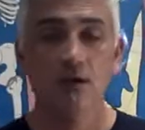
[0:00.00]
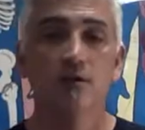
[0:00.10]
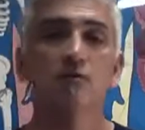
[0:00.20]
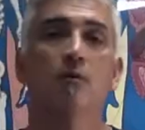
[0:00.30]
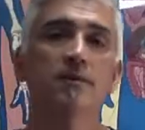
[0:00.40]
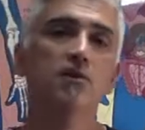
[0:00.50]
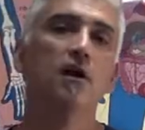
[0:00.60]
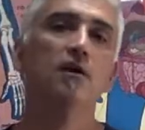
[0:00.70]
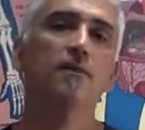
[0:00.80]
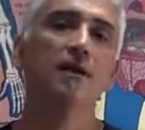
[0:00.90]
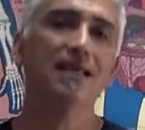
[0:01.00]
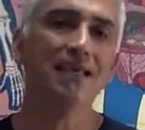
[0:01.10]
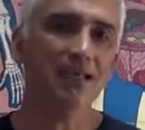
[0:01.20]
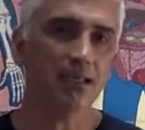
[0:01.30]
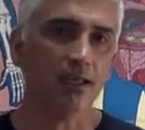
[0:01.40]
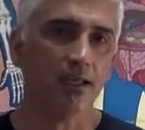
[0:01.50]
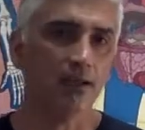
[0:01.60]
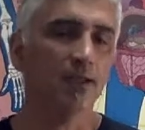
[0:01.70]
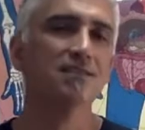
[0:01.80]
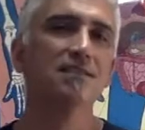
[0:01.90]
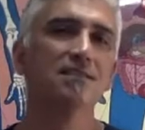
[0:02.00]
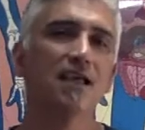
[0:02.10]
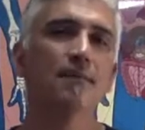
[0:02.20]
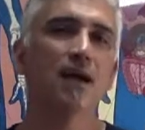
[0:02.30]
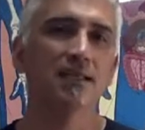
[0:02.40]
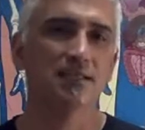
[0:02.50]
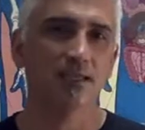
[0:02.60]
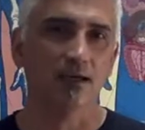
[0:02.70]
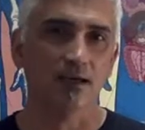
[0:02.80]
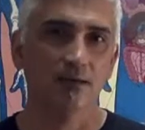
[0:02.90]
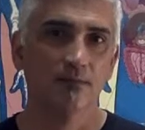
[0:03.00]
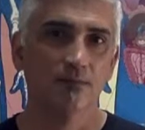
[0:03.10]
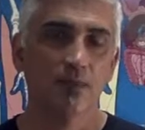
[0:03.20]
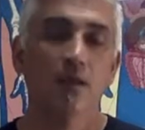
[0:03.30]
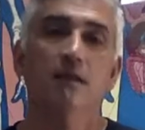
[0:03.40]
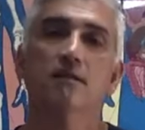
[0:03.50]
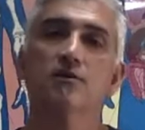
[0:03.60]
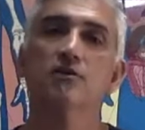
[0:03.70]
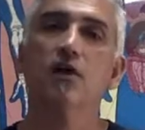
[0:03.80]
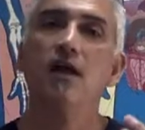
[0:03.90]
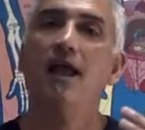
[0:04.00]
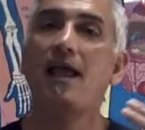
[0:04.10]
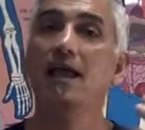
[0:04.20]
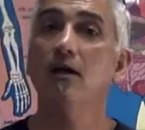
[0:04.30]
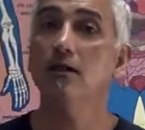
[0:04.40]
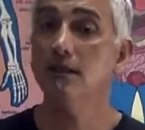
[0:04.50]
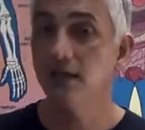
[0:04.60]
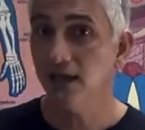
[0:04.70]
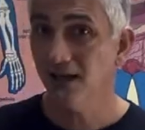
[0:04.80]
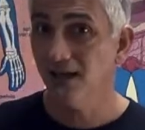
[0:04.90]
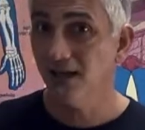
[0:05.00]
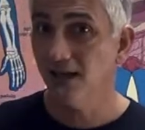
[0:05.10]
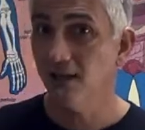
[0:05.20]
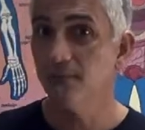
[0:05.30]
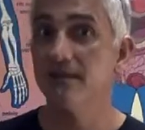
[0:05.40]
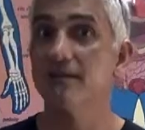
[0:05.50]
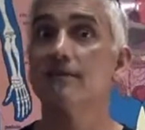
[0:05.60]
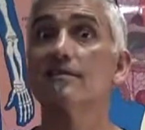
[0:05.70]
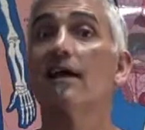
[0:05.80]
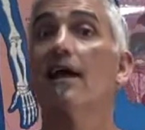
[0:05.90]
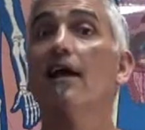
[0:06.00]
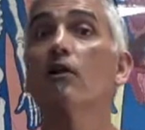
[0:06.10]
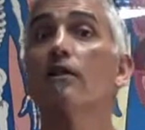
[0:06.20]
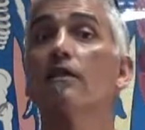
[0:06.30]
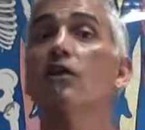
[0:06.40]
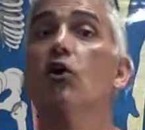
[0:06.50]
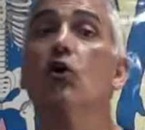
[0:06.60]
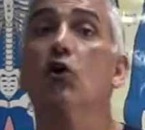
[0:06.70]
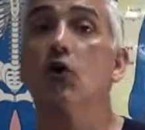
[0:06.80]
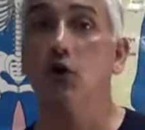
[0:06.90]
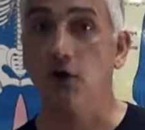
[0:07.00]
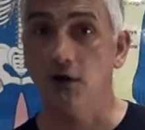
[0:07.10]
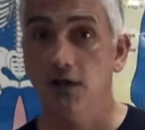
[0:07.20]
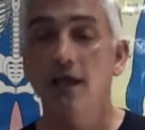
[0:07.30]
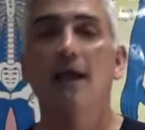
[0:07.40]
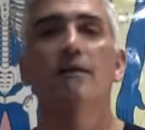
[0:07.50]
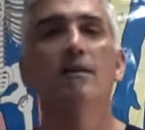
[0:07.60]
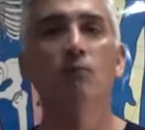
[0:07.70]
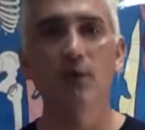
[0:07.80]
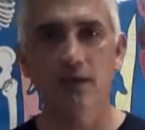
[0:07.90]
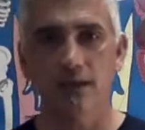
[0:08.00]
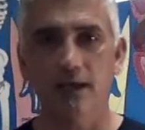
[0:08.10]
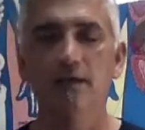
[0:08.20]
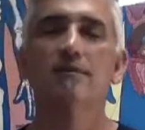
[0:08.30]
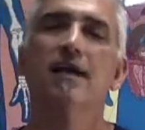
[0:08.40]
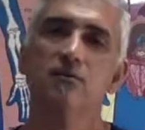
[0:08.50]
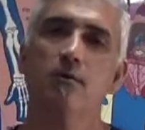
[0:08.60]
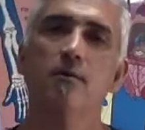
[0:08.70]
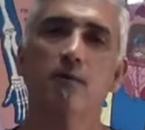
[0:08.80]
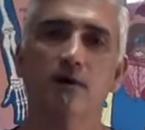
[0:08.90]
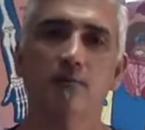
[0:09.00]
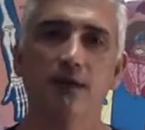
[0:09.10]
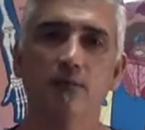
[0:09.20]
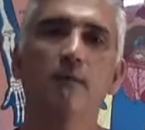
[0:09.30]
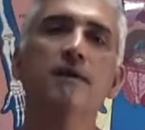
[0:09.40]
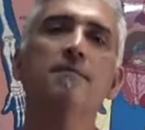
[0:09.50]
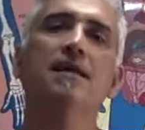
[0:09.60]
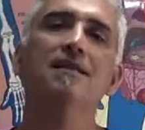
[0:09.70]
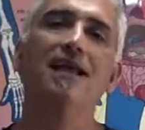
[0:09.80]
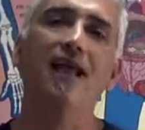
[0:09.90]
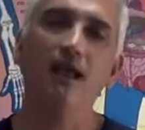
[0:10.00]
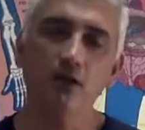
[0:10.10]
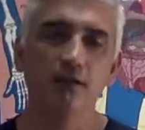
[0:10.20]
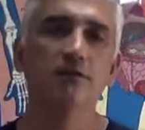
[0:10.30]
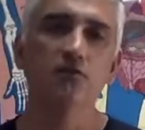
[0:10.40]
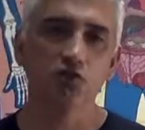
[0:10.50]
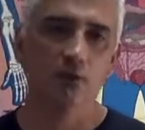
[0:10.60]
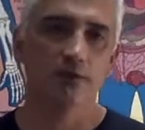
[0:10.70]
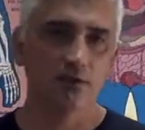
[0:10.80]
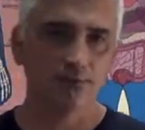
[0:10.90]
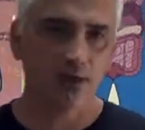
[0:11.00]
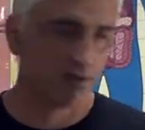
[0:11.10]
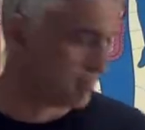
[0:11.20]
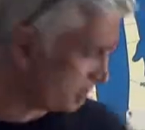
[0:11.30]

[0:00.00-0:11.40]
So when we talk about eating, it's the same idea. There's a healthy, but there's the healthier. And really, that's where we want to be. We want to make the healthiest choices possible.